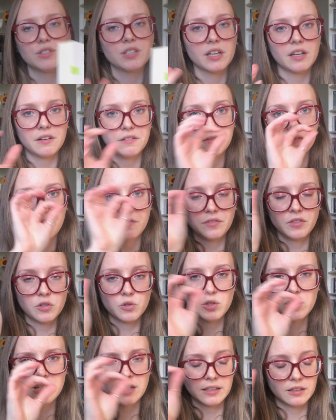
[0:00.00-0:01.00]
like
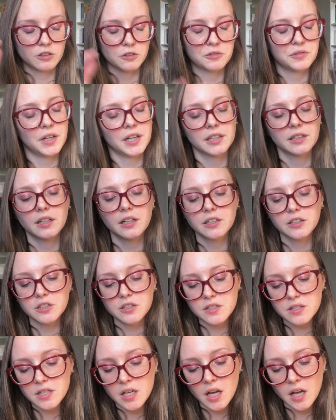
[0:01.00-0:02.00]
those Staedtler fine
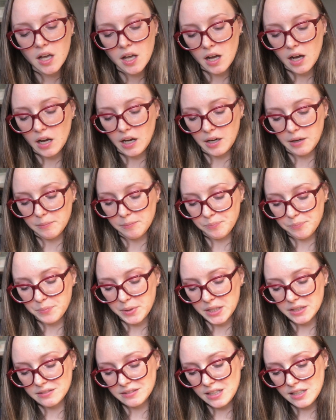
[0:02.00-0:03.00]
liners,
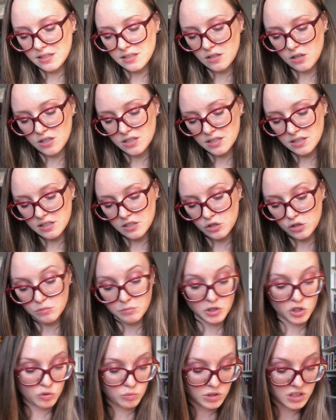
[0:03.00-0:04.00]
but that's honestly too
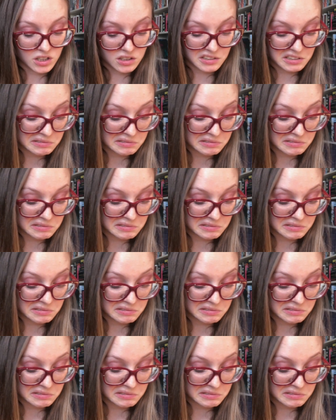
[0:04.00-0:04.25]
much work.